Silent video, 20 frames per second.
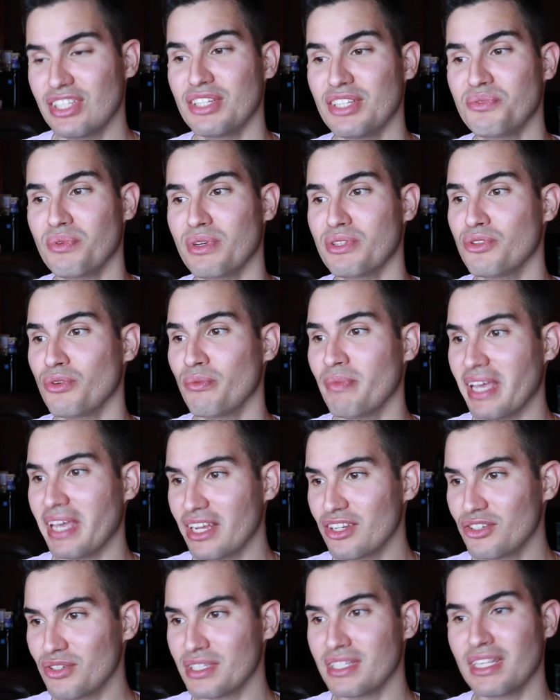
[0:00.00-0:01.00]
This one should be
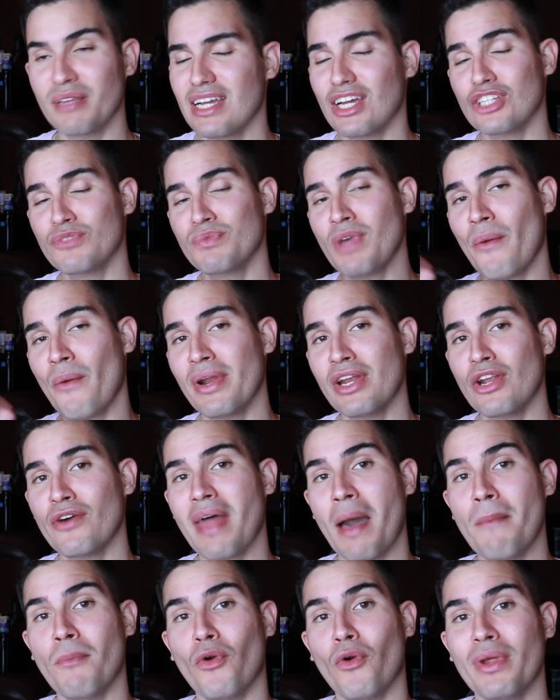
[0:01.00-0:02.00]
interesting because we already know
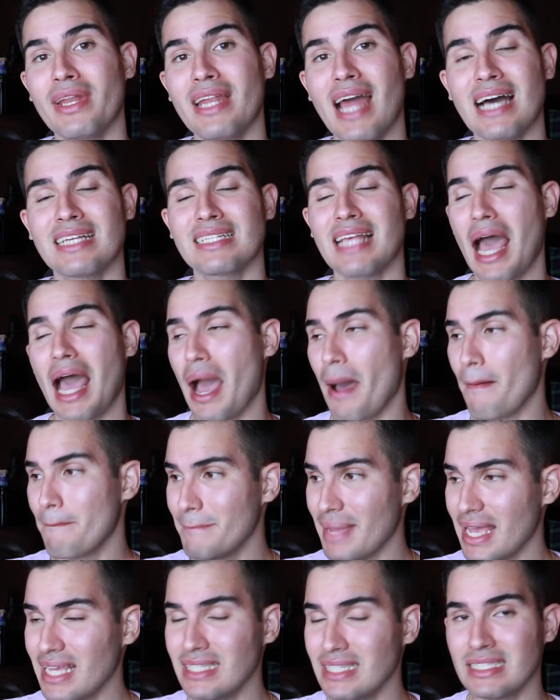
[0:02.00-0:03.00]
that Maureen has
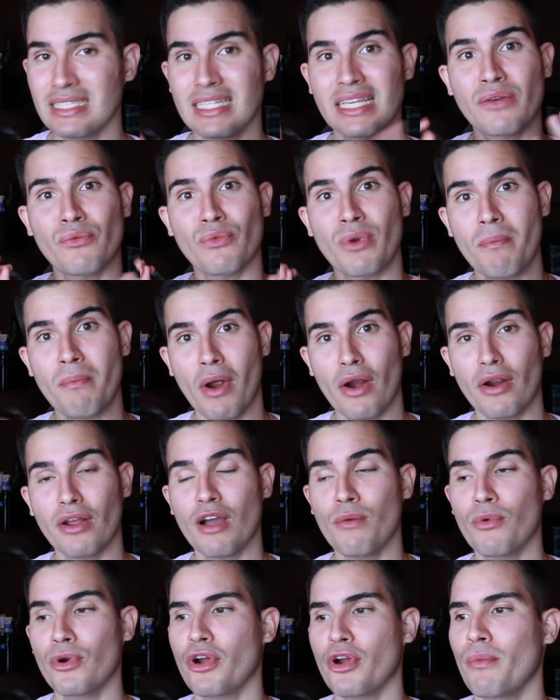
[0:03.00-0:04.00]
amazing,
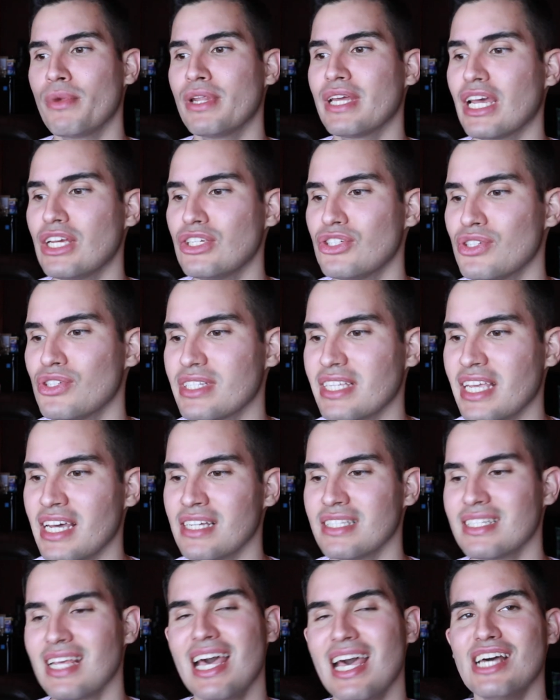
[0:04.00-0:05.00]
remarkable communication
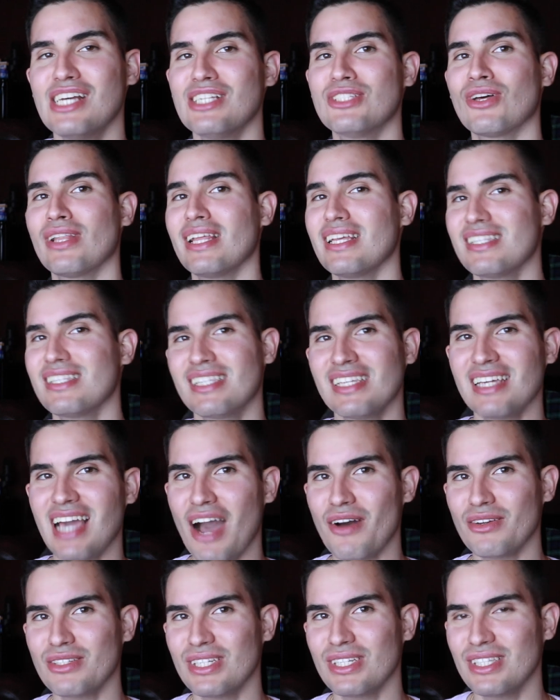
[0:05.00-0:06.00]
skills. So let's see
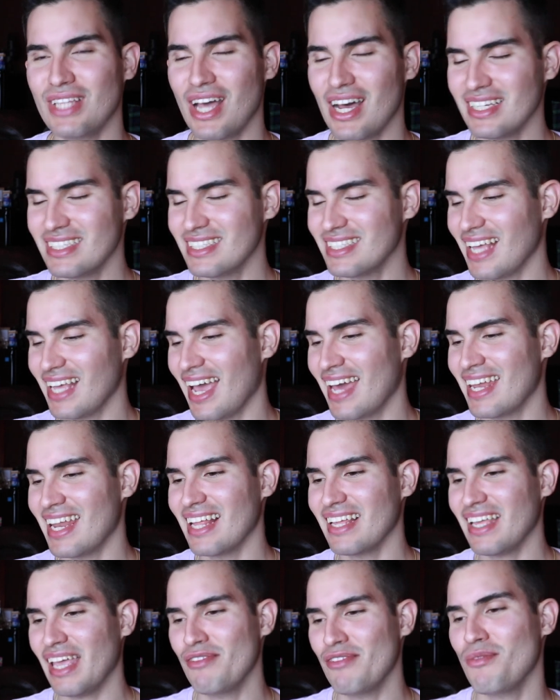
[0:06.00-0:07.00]
how she does and
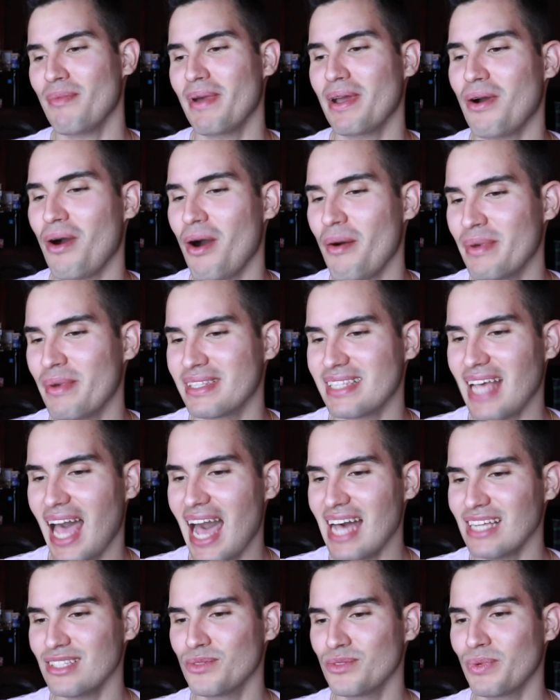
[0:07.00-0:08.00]
I'll give you my comments
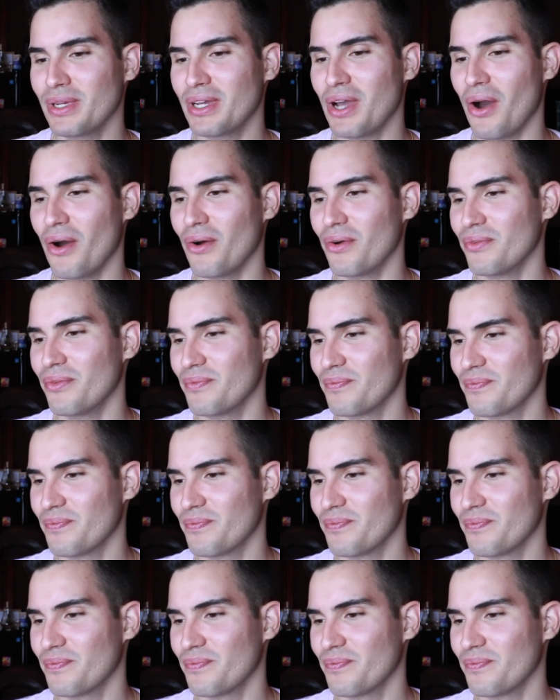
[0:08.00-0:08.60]
as we go.